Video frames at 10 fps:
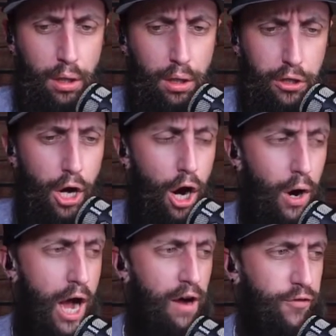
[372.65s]
You know,
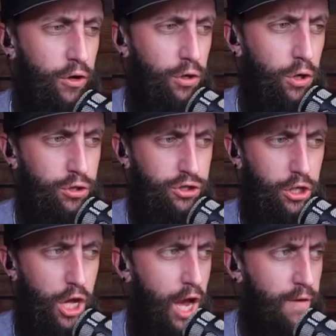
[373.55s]
after losing the
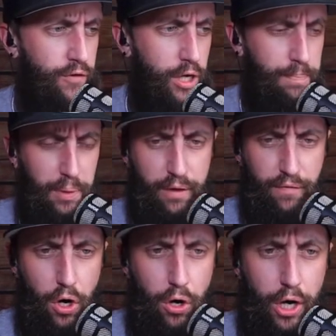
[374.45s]
MVP voting,